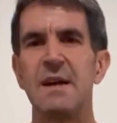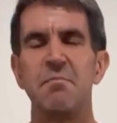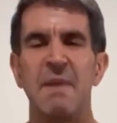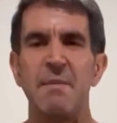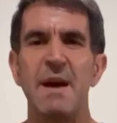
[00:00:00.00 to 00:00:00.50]

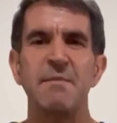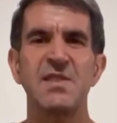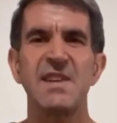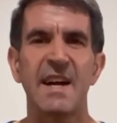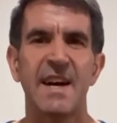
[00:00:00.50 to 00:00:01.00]
maybe I'm
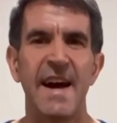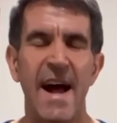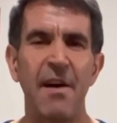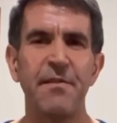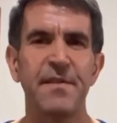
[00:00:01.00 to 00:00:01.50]
just not cut
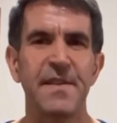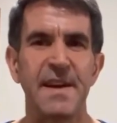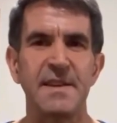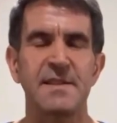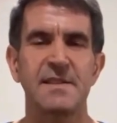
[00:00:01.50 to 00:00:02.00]
out for
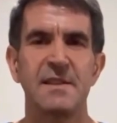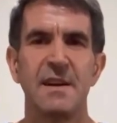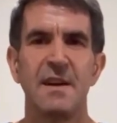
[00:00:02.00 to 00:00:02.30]
this.